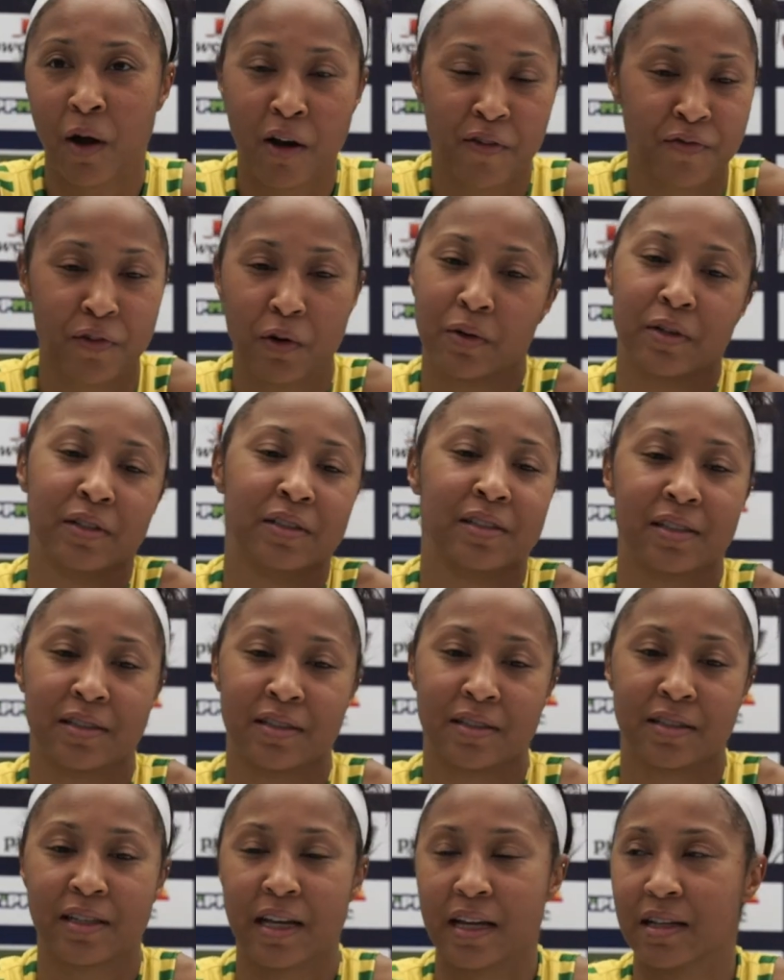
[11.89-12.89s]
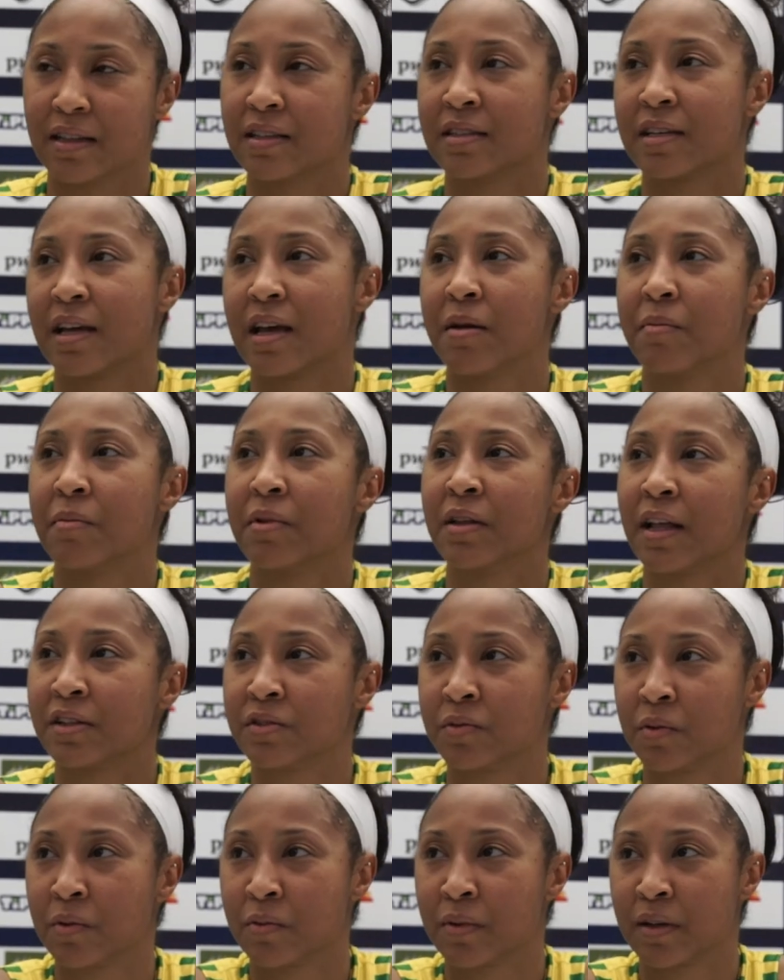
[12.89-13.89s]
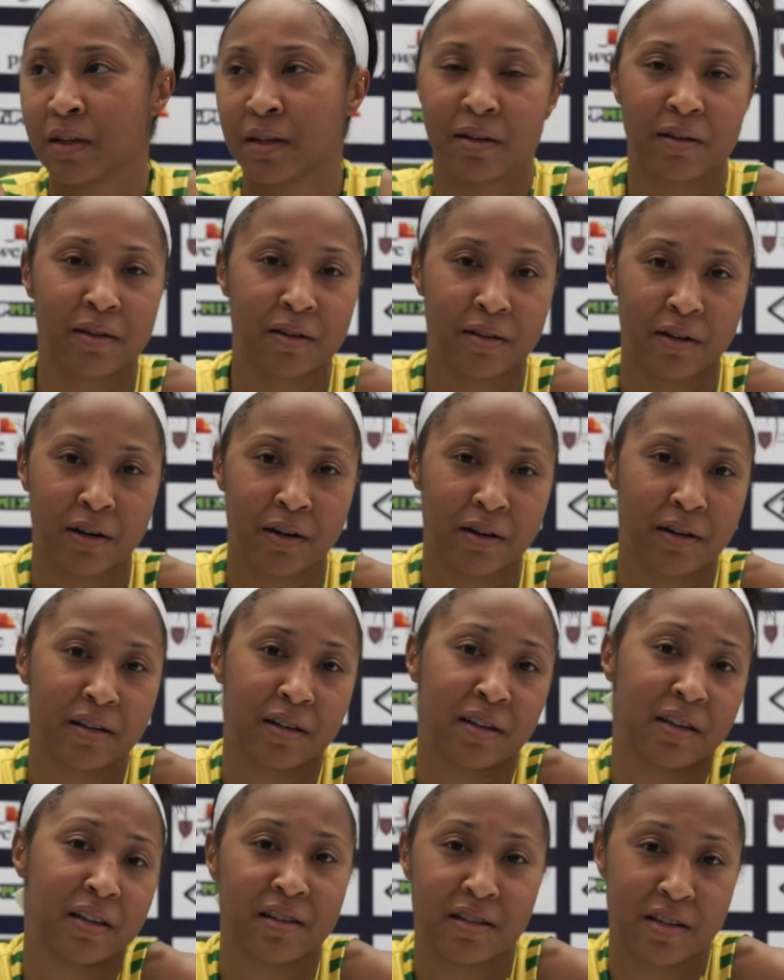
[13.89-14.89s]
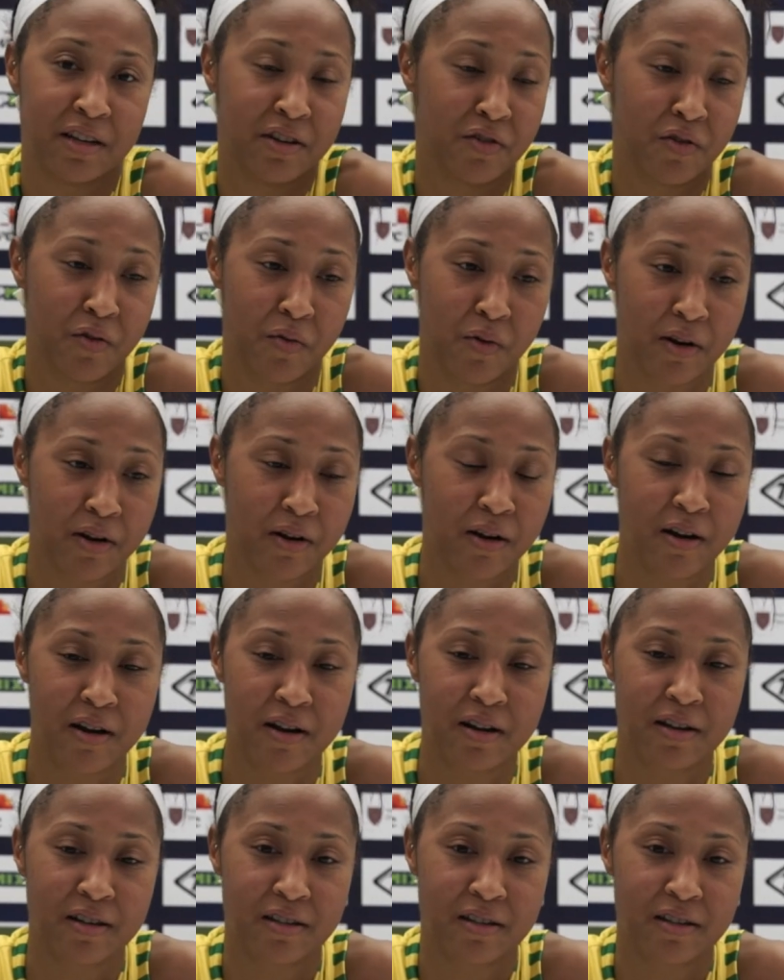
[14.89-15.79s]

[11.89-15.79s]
our focus has stayed the same, and that's what we are going to continue to work on,